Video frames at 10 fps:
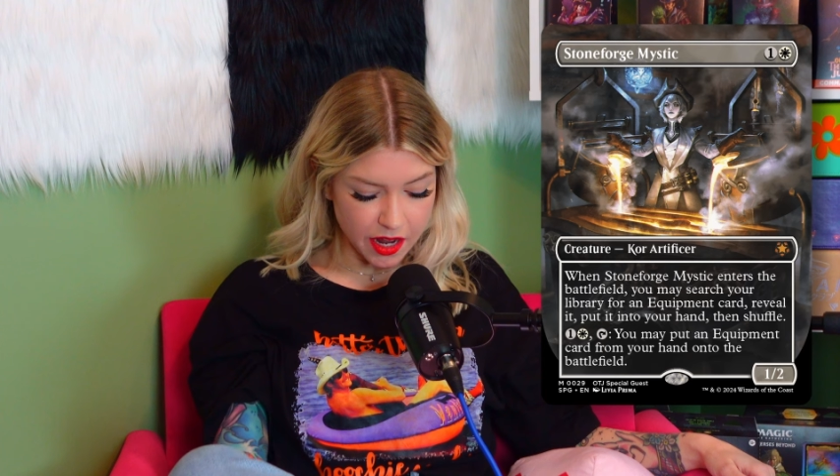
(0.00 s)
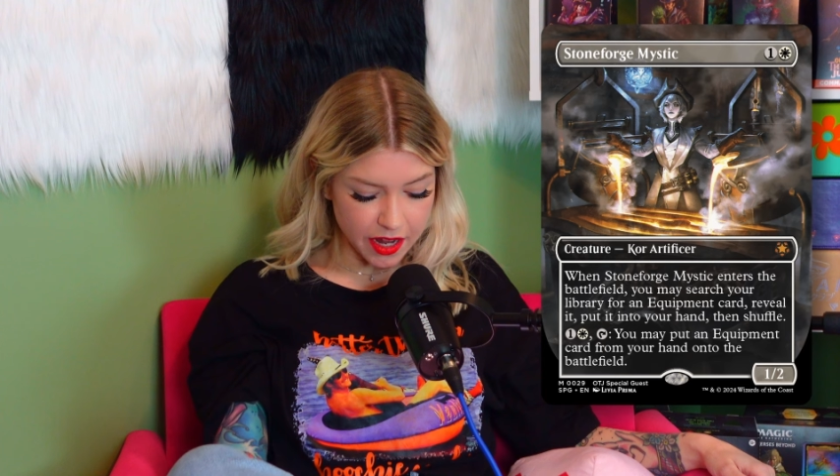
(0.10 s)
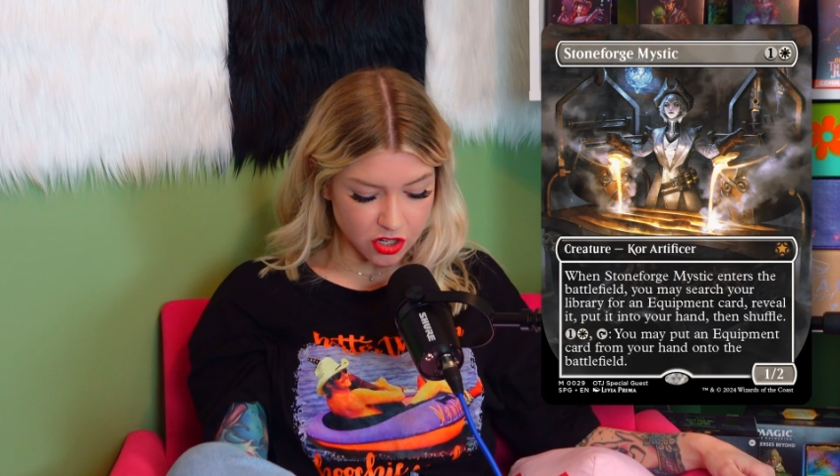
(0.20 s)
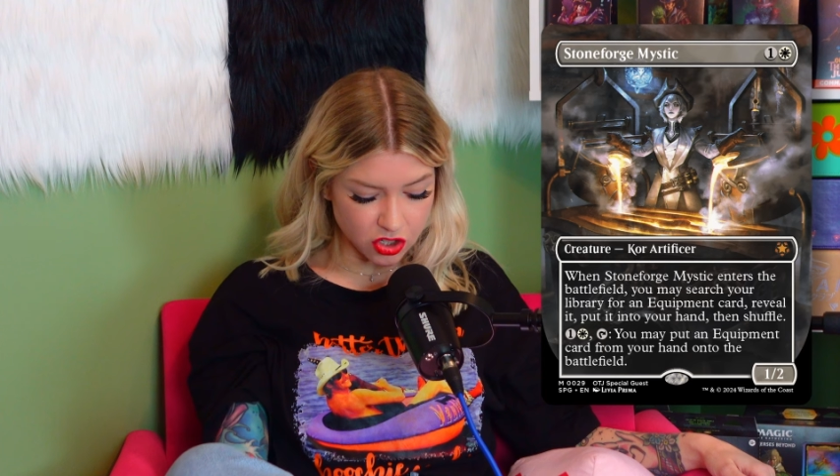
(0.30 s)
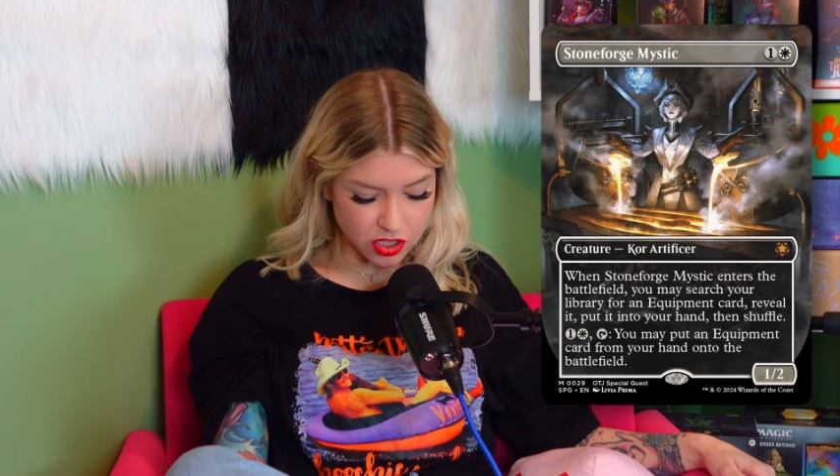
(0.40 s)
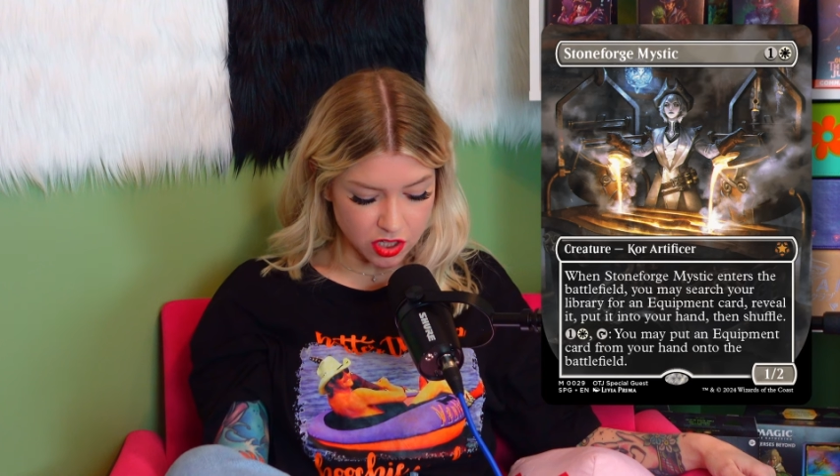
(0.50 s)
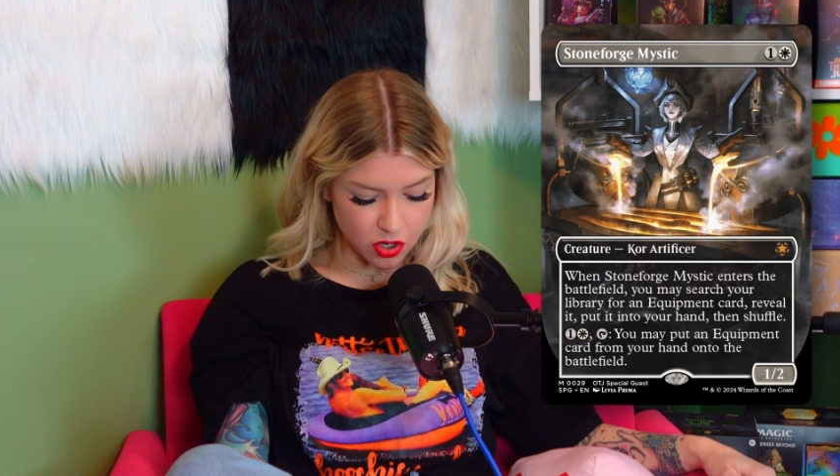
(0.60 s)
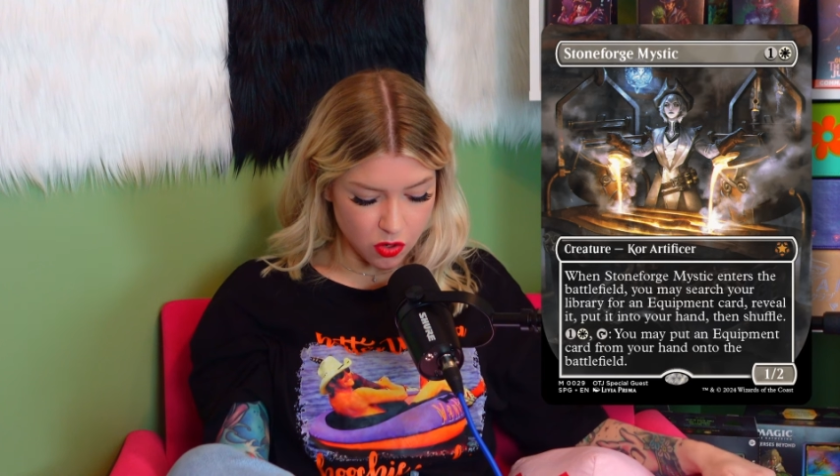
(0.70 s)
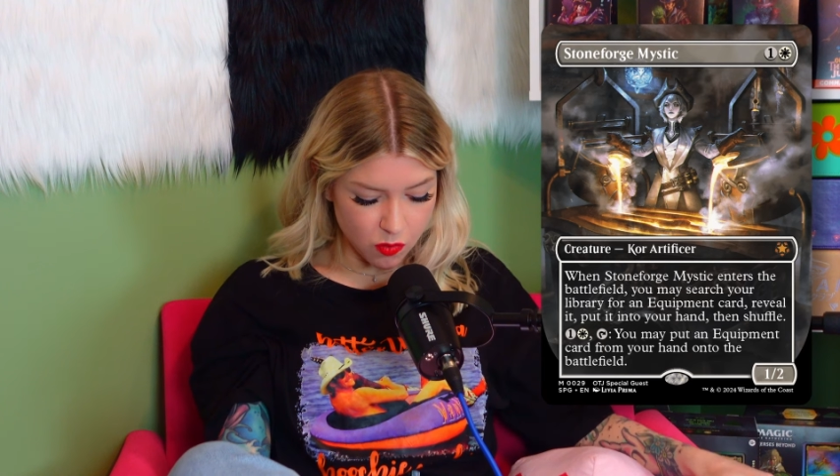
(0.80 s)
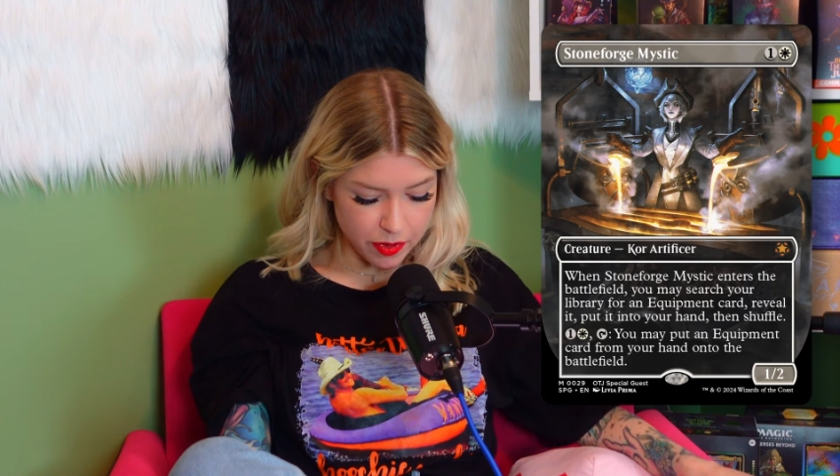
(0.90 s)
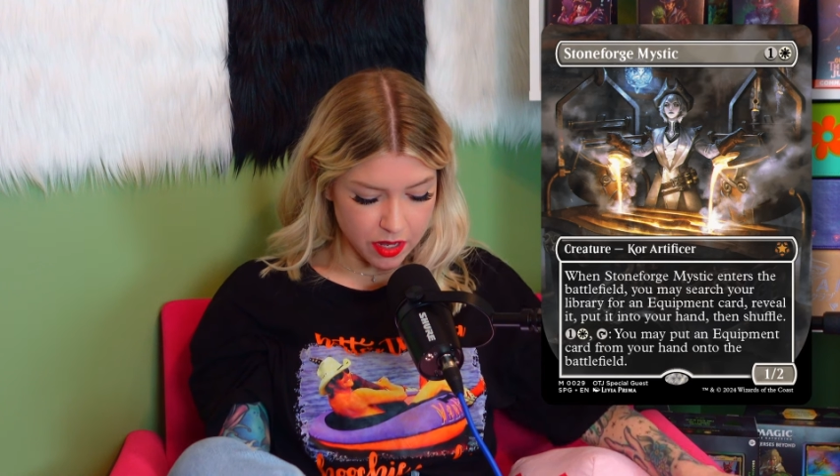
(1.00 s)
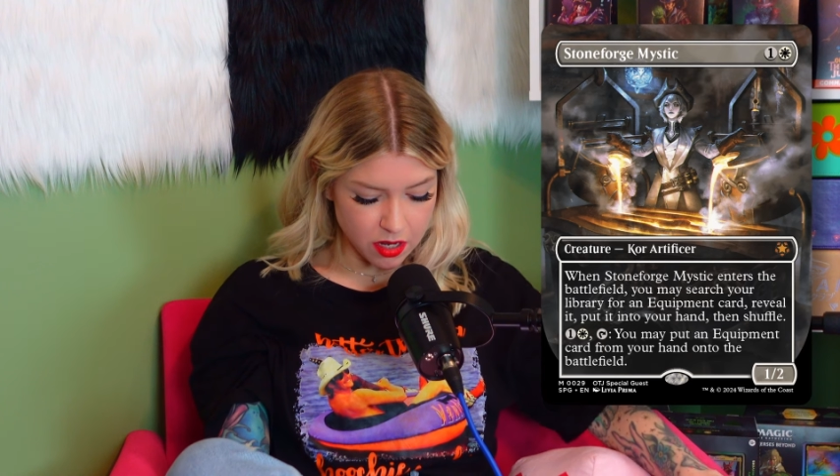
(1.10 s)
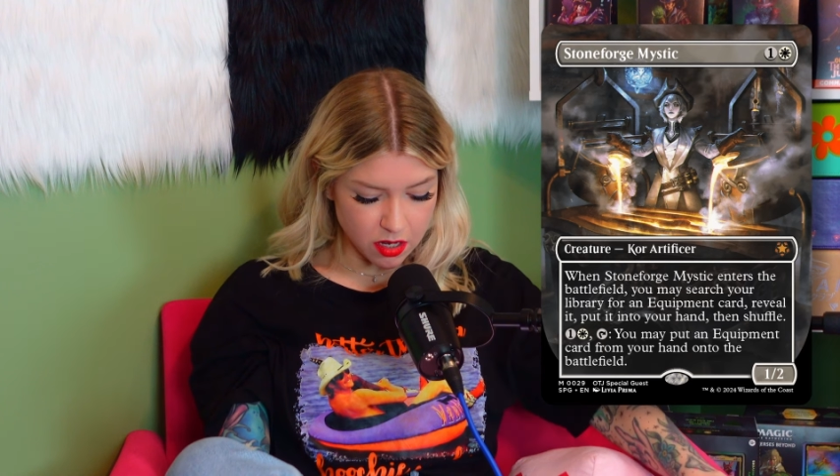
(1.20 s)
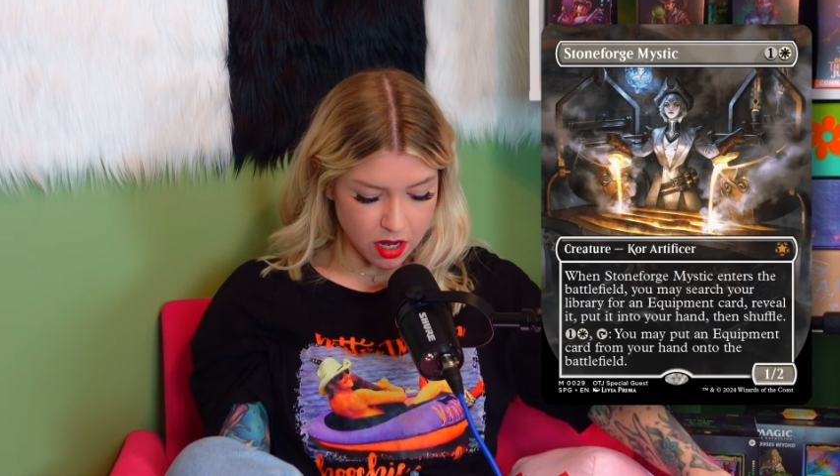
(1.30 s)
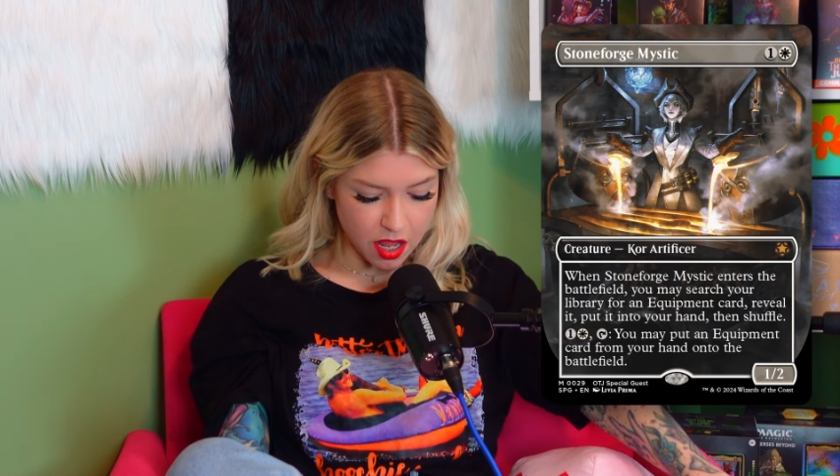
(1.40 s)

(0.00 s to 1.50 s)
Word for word: I actually did open